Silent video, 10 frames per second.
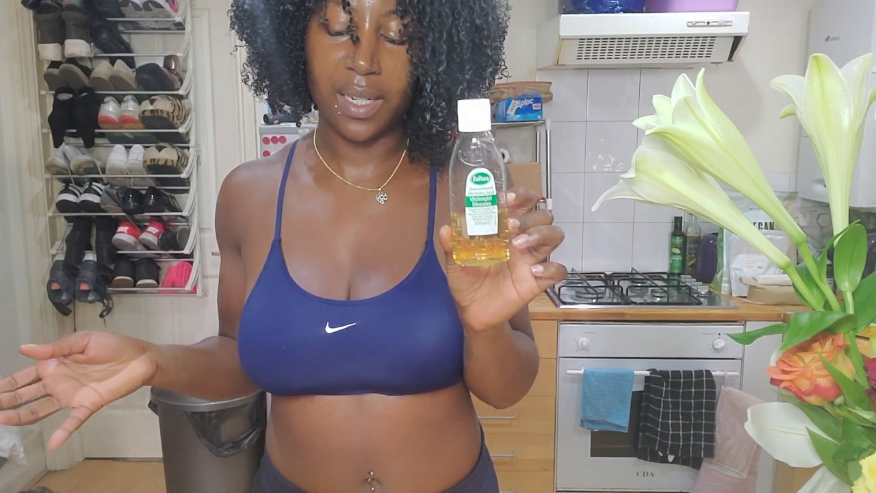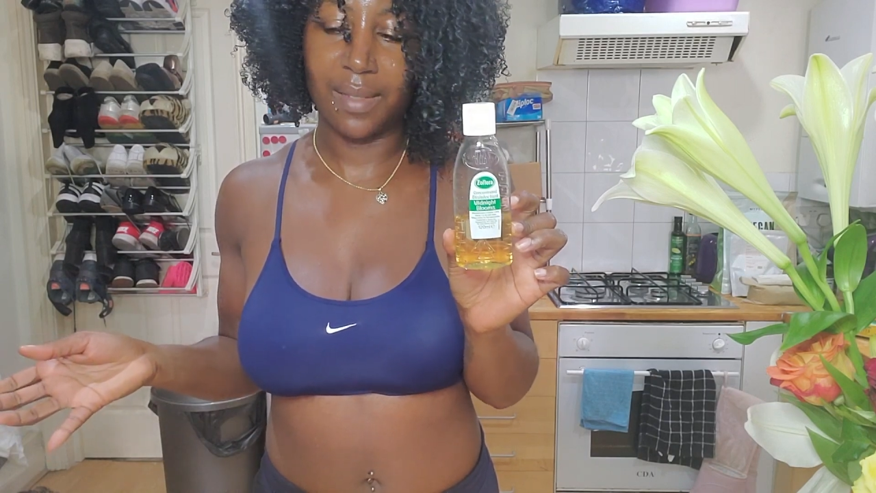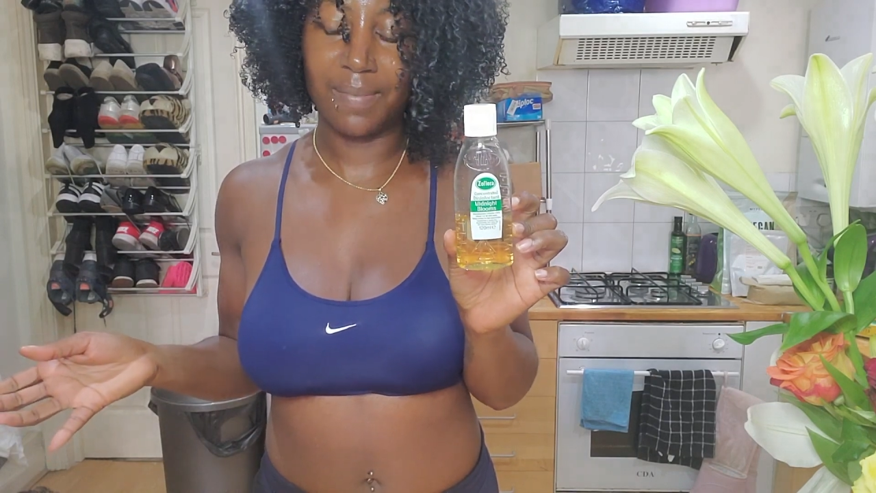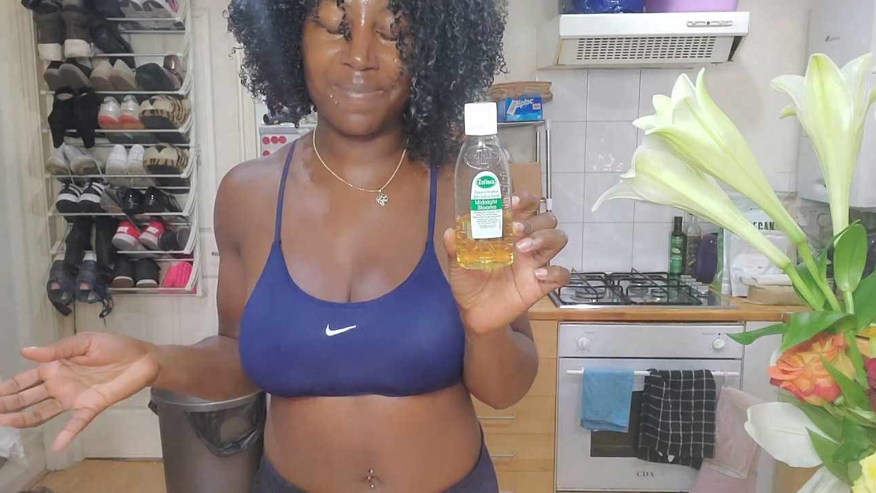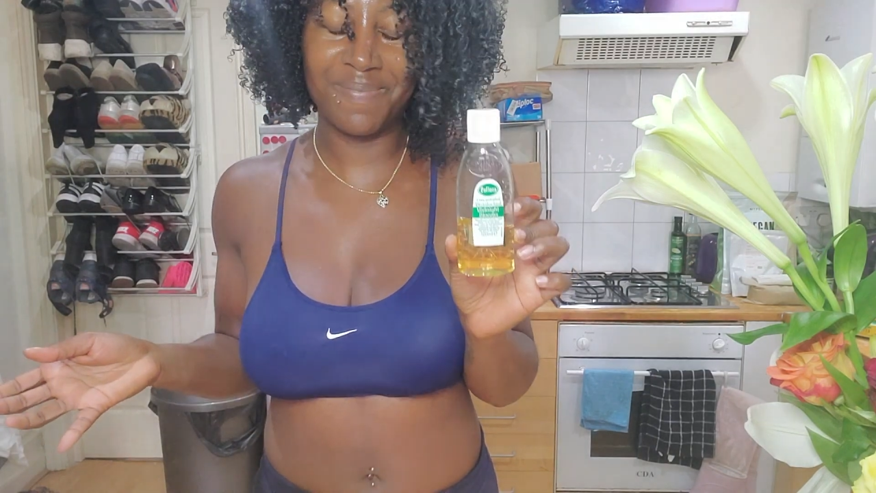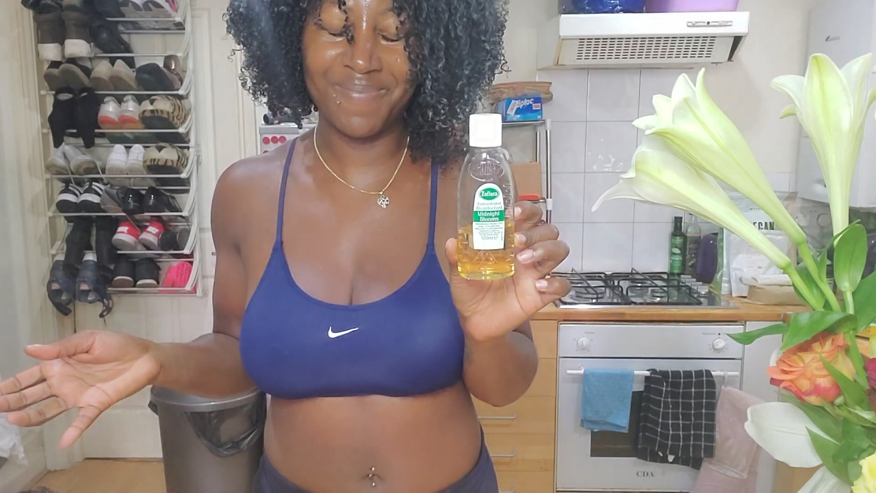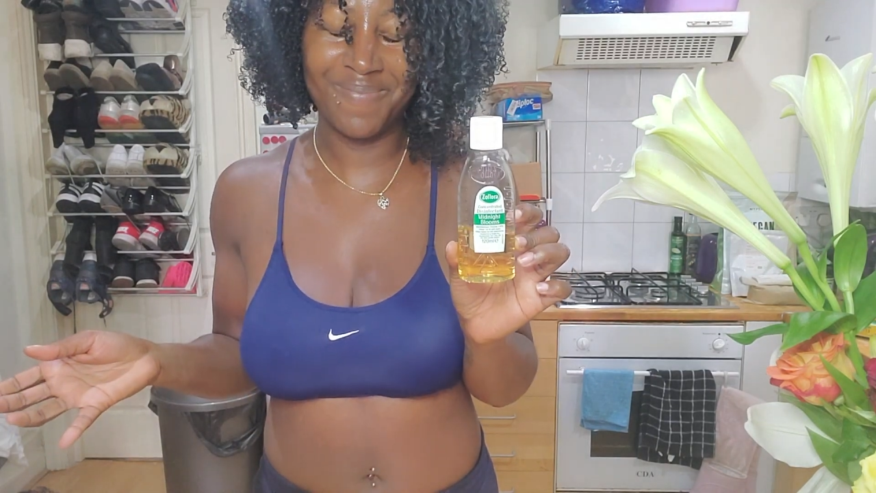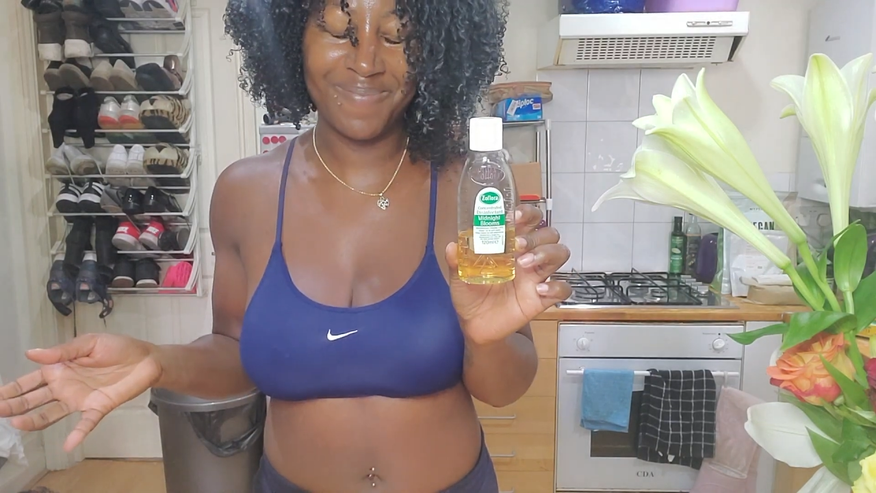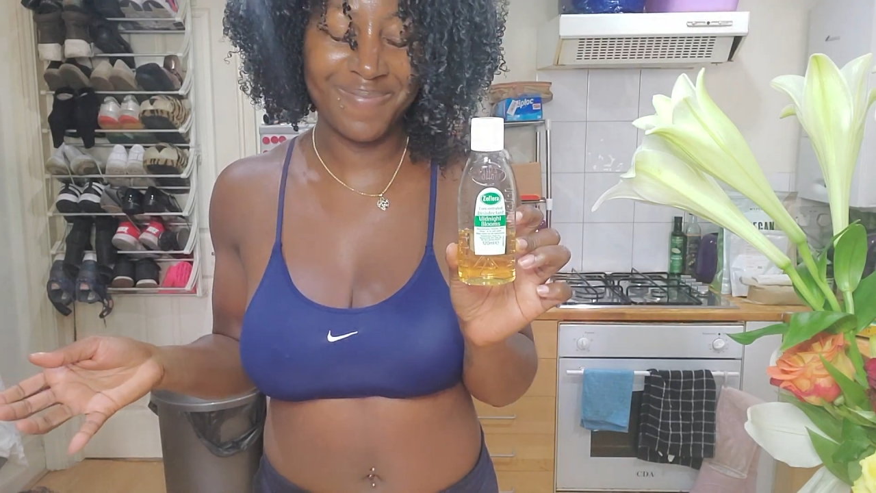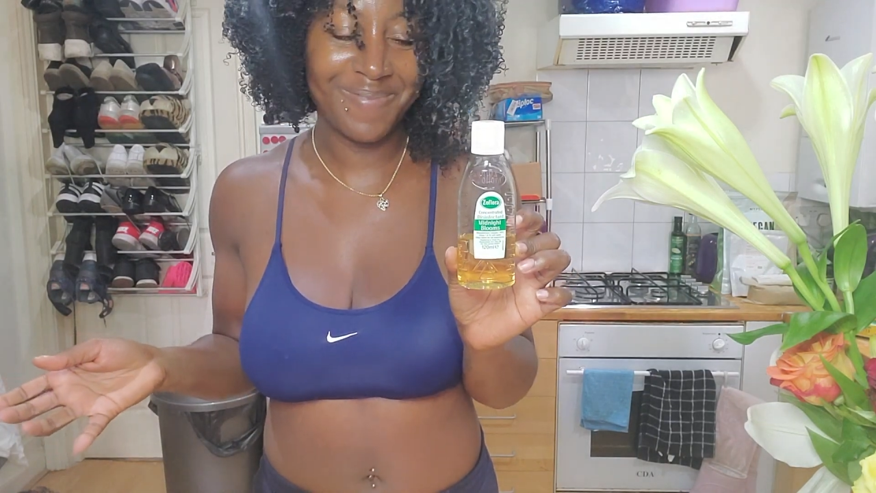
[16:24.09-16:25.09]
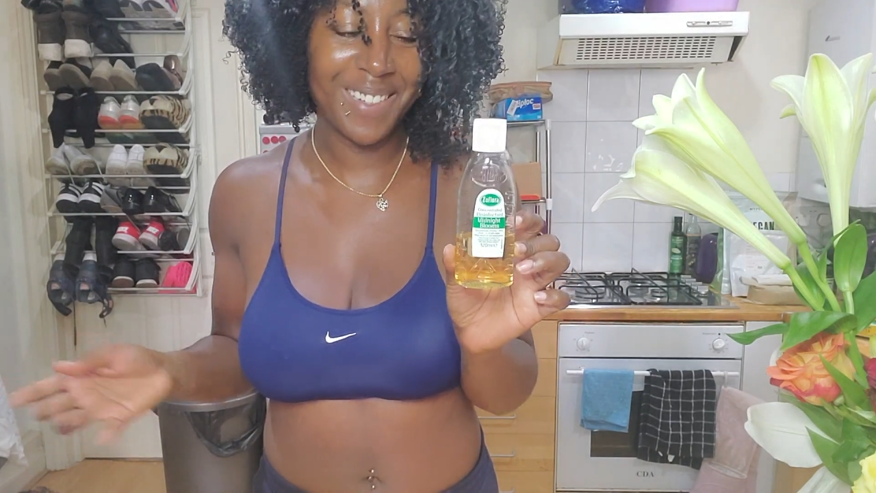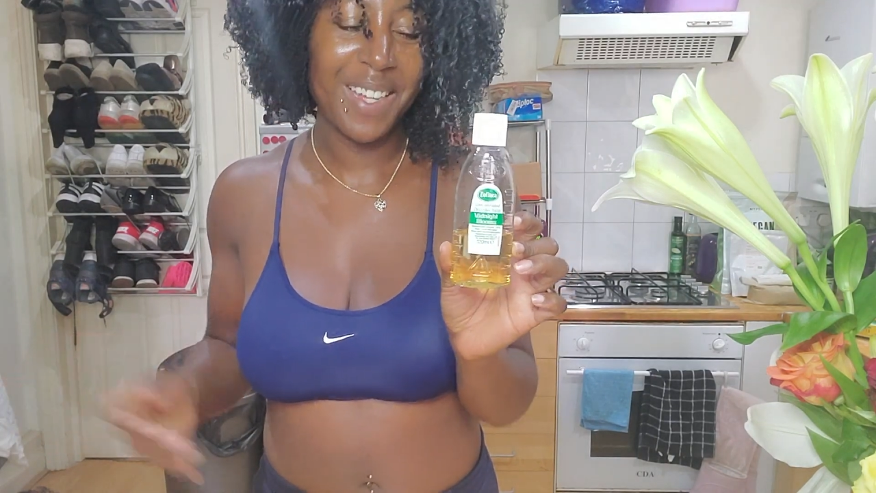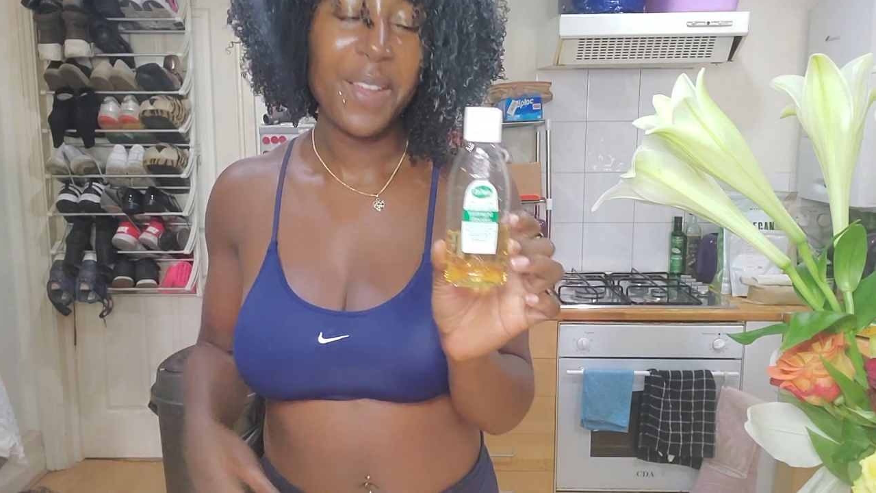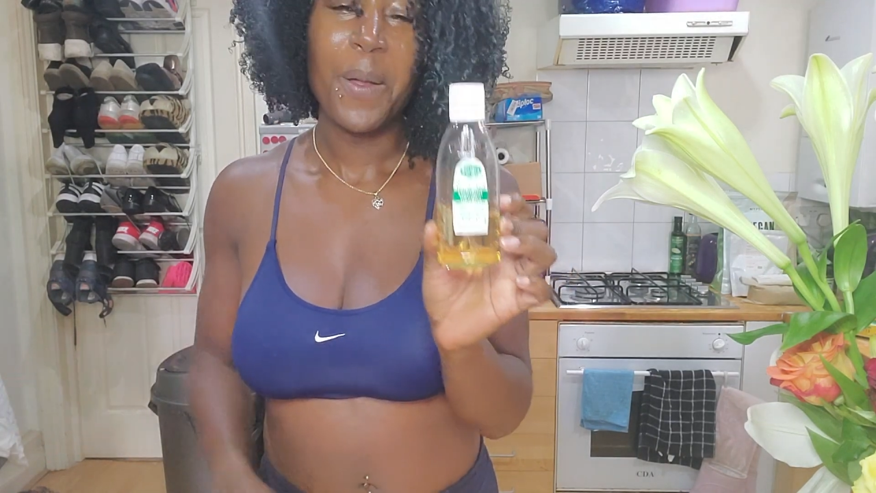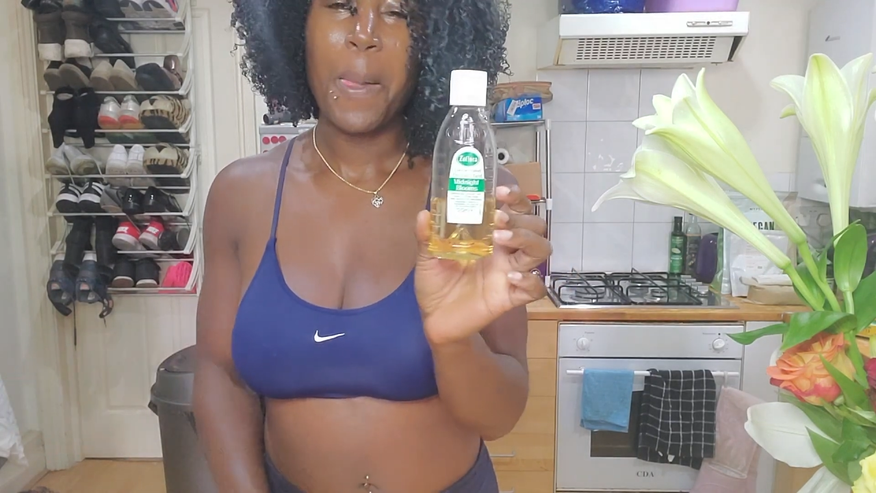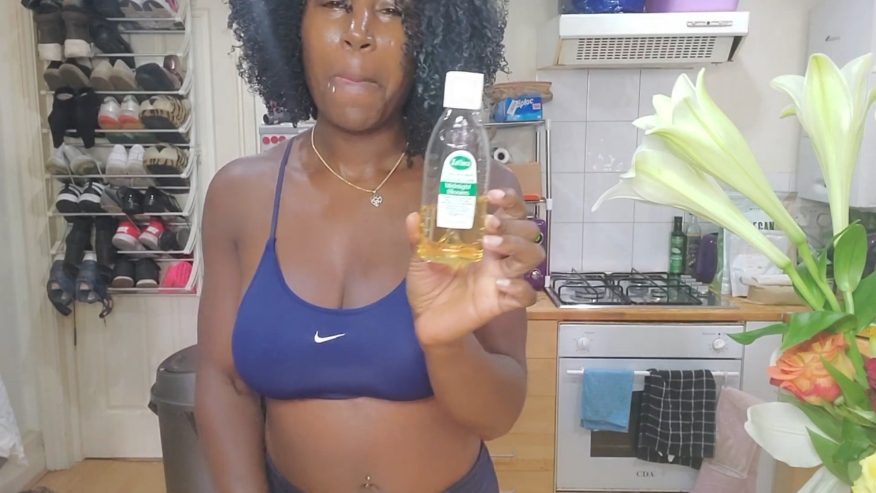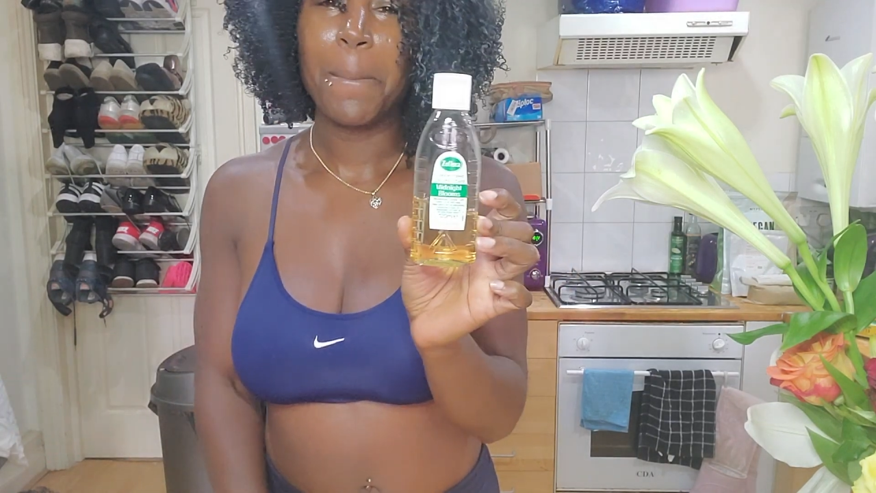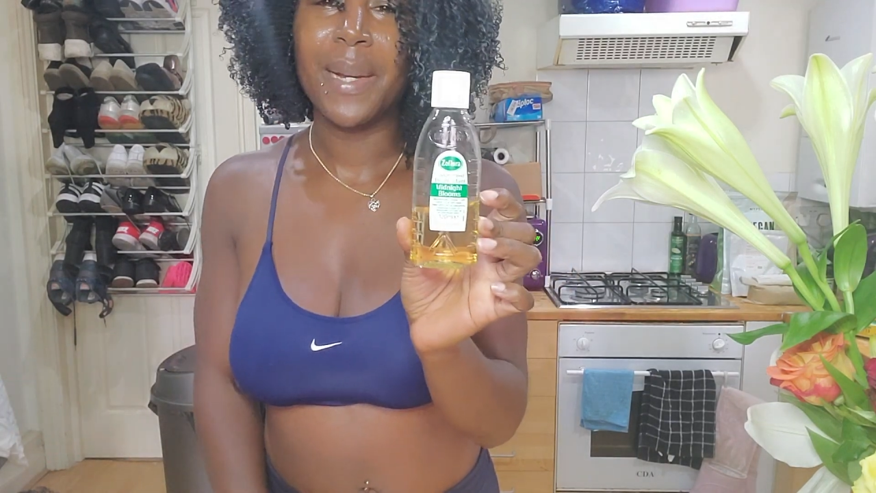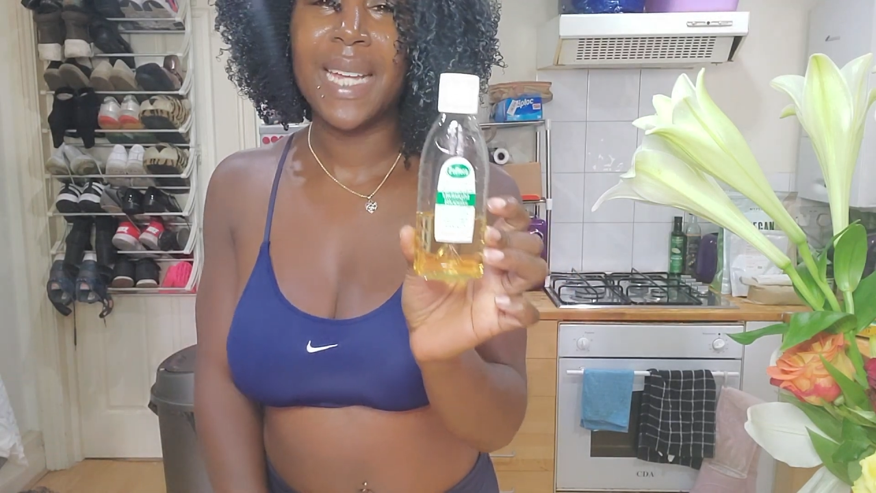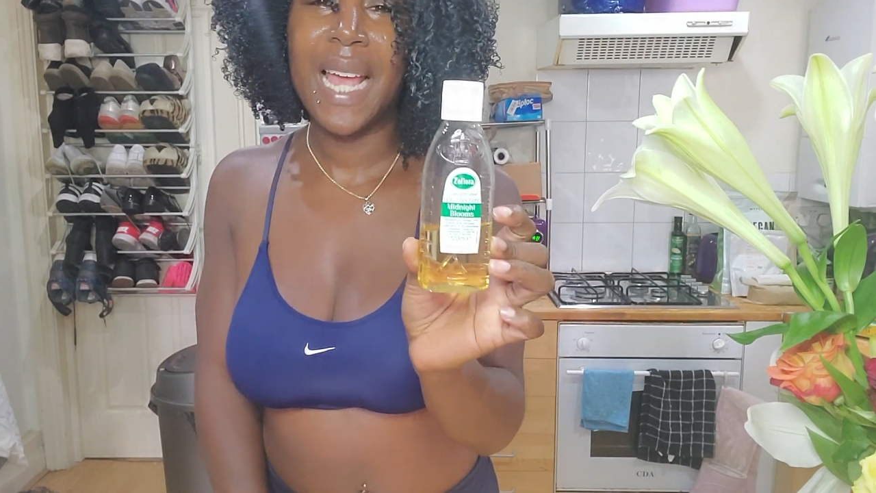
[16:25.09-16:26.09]
it.
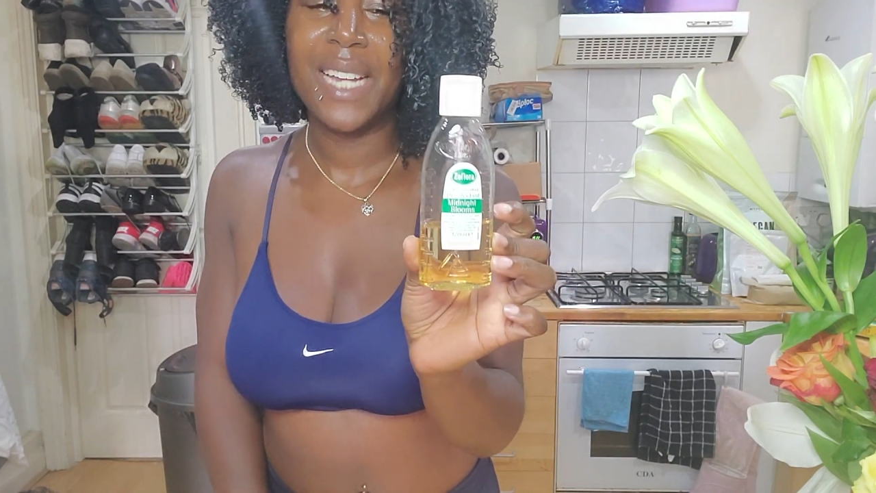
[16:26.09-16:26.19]
But yeah,